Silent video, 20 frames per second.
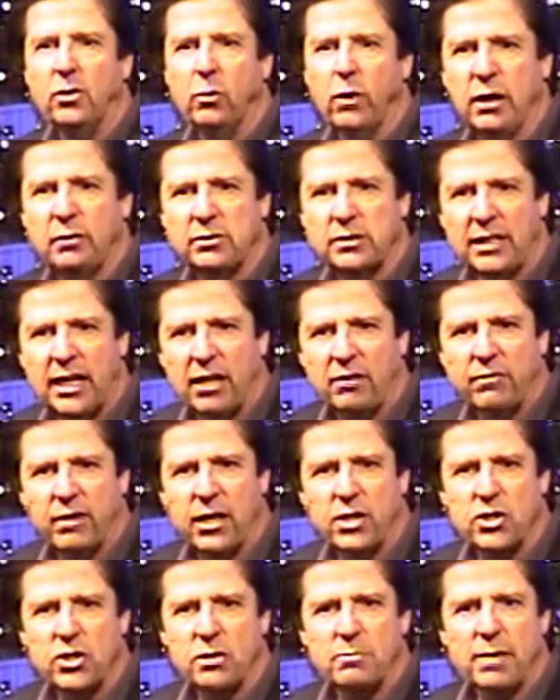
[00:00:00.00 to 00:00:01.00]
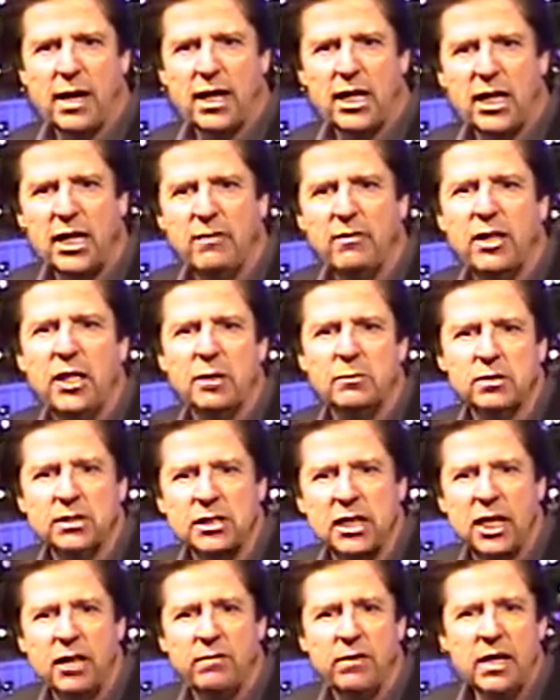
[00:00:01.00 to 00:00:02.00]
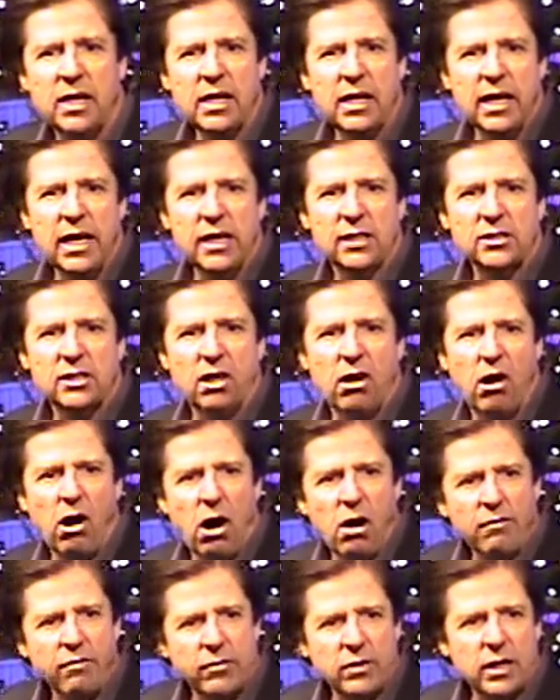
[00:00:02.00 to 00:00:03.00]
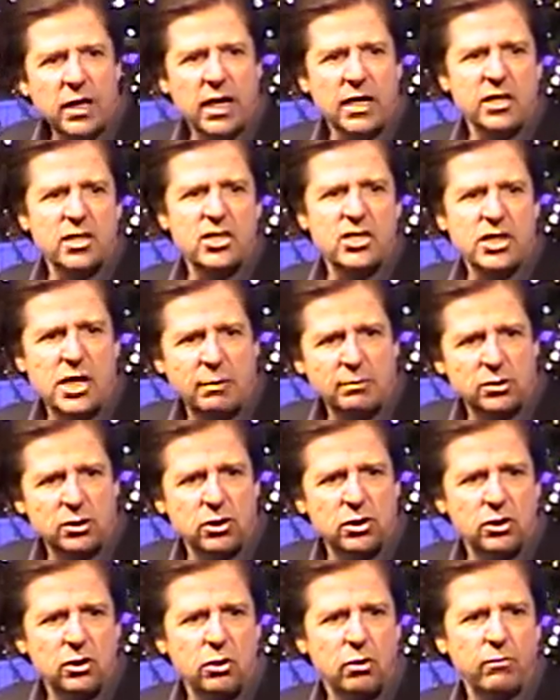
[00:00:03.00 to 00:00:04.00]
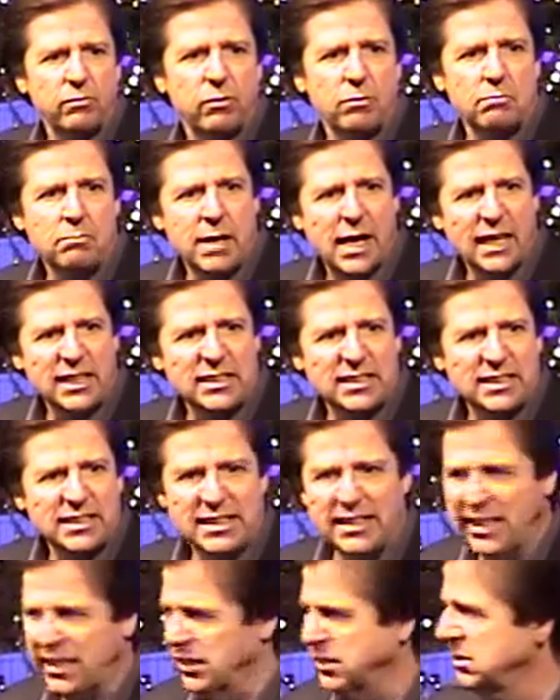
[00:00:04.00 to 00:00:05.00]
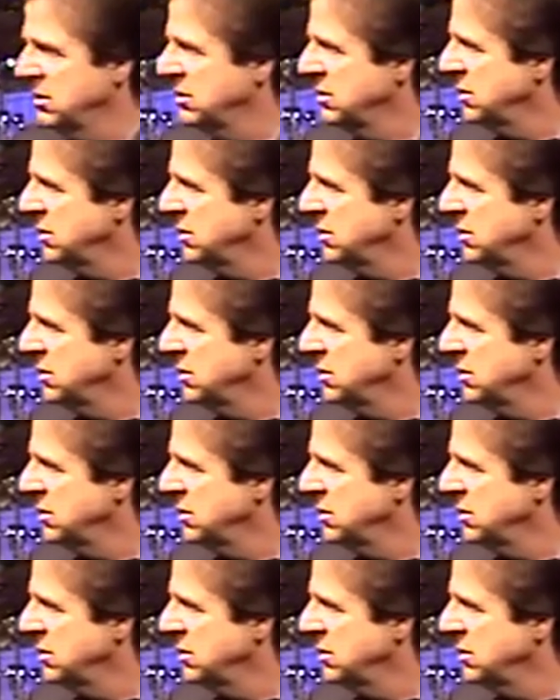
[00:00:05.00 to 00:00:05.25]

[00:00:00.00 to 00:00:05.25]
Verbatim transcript: a way of salvation by giving Himself as the offering and a substitute for my sin.